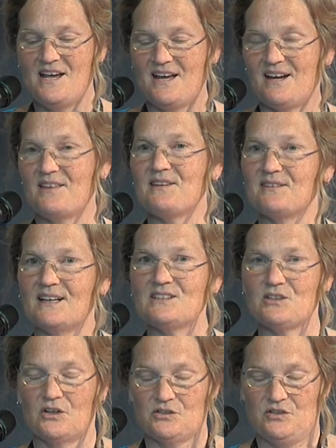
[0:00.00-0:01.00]
And I think
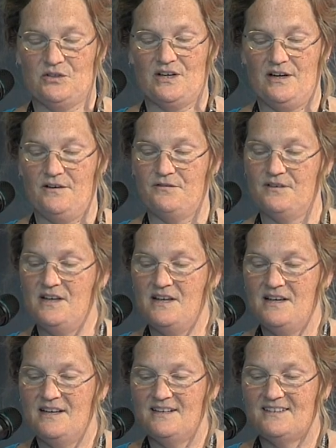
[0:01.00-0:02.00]
that's also kind of
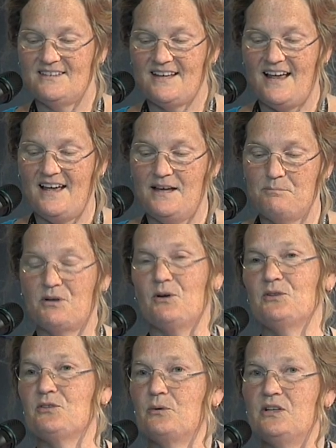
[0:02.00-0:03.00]
sad, but
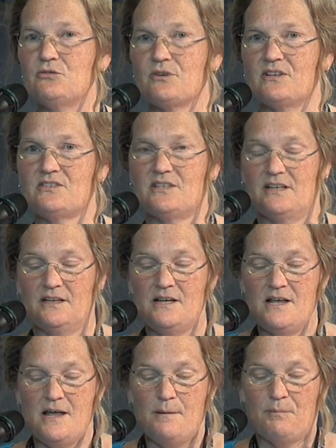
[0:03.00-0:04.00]
also interesting.
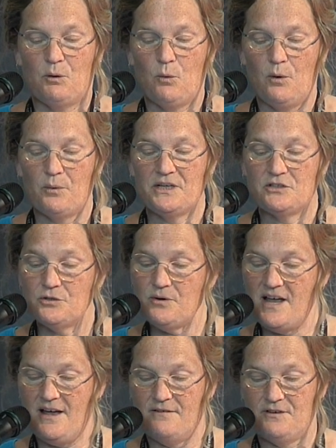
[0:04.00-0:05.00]
But what we do
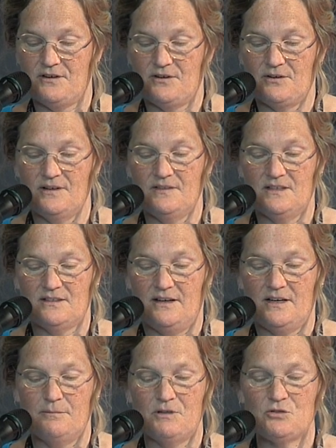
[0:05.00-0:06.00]
have here in this
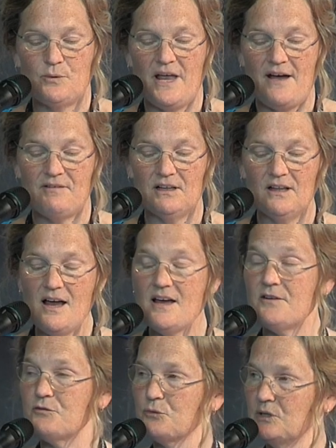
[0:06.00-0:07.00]
item is we have a
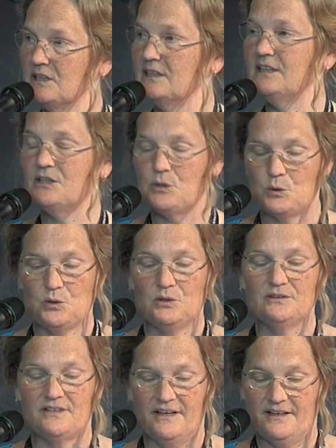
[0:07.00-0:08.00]
lot of really
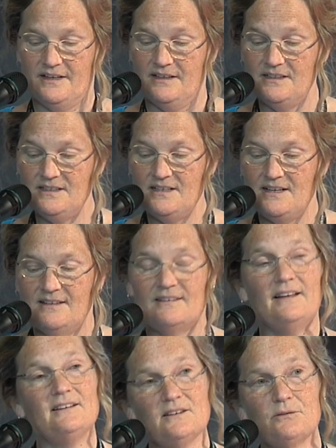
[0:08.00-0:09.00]
cool data
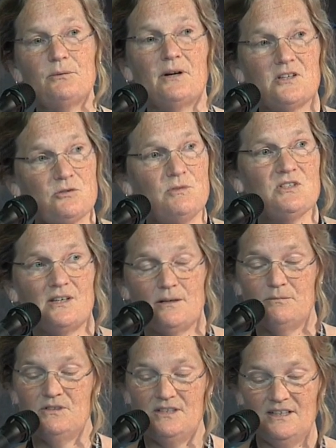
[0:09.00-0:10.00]
that the
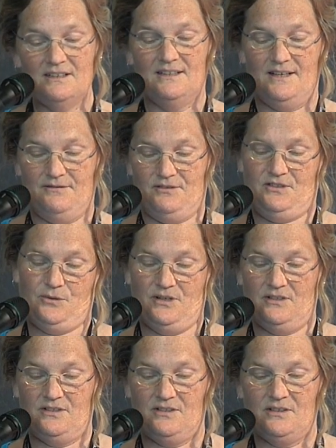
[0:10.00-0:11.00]
Rijksmuseum did give it to
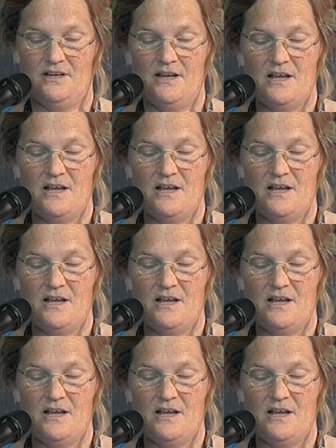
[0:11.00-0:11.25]
us.